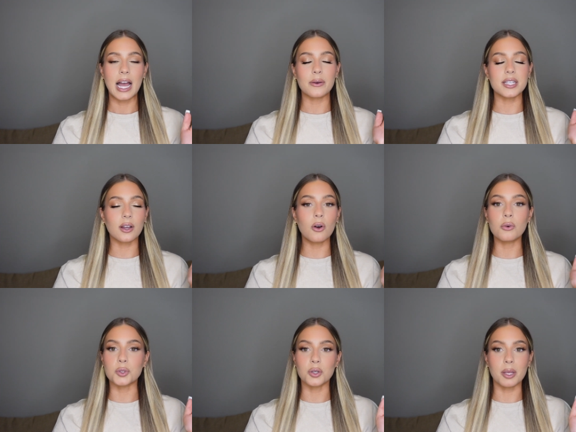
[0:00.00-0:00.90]
I was like,
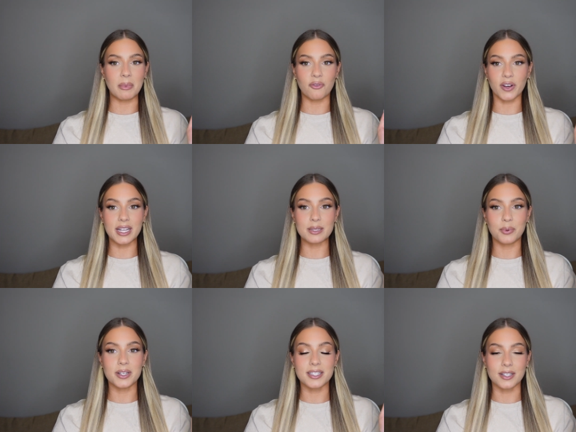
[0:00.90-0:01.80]
oh, don't let me forget to
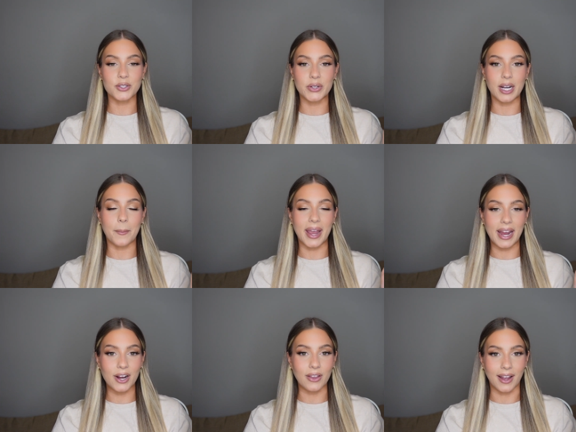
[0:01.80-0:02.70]
put sunscreen on my
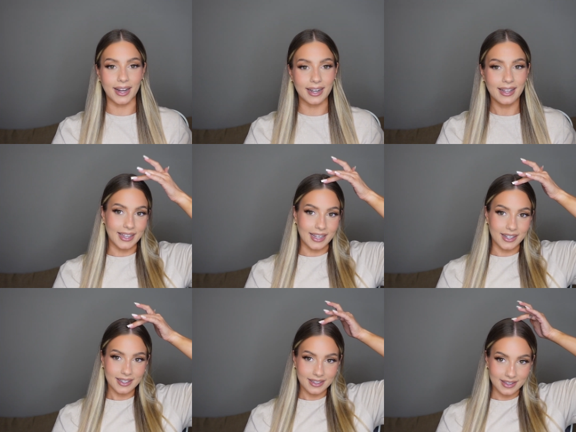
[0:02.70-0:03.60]
hairline. Like
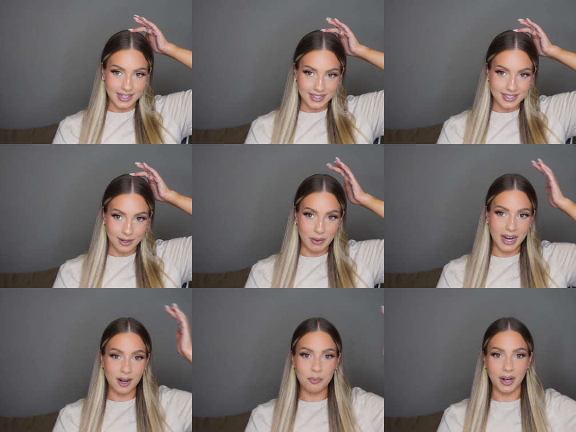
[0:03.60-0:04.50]
this on my
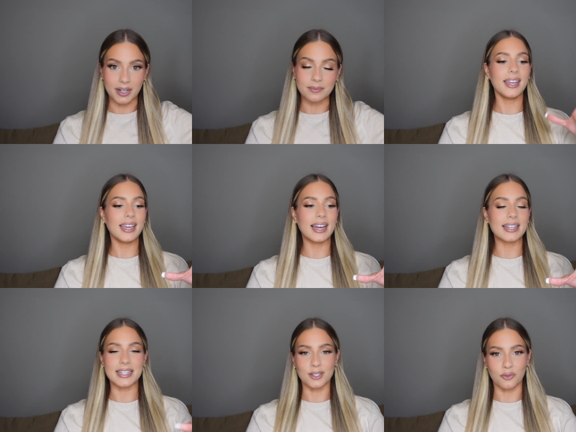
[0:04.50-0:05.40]
hair part and
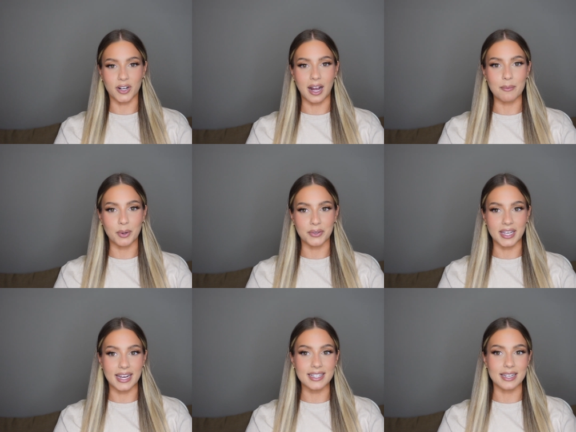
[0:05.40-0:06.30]
I still forgot both
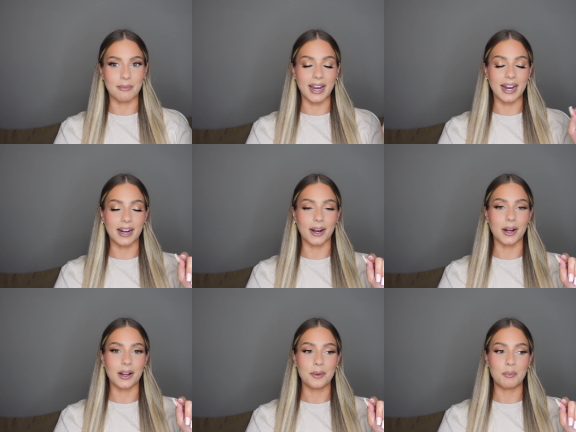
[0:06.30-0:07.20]
days and my
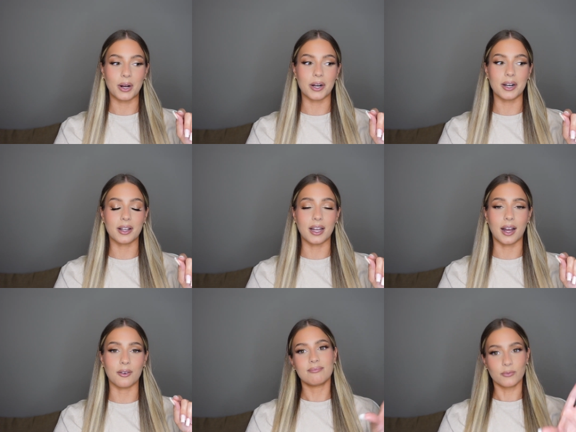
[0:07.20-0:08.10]
hair part
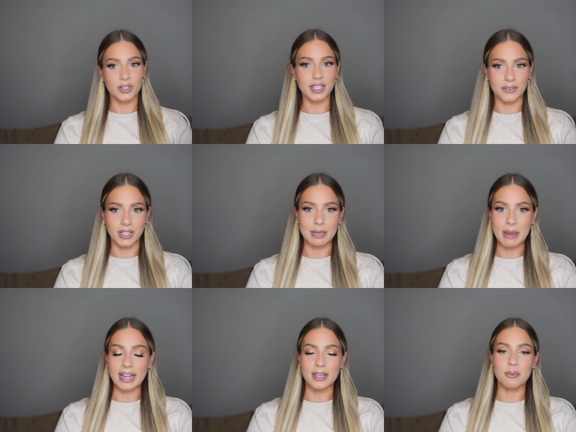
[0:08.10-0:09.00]
got really really
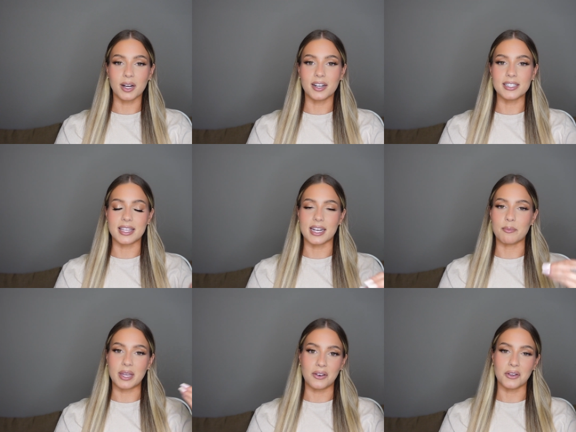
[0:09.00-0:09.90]
badly burned and then it
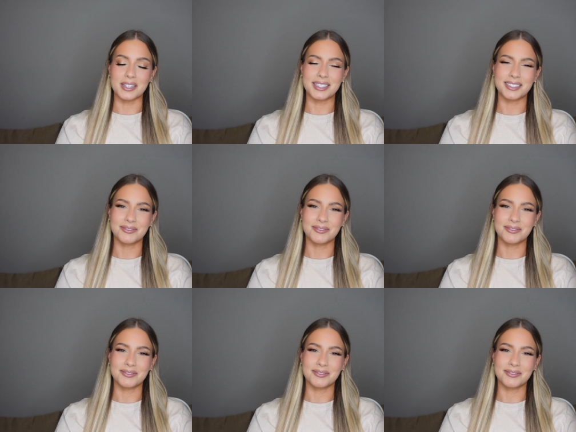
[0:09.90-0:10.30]
peeled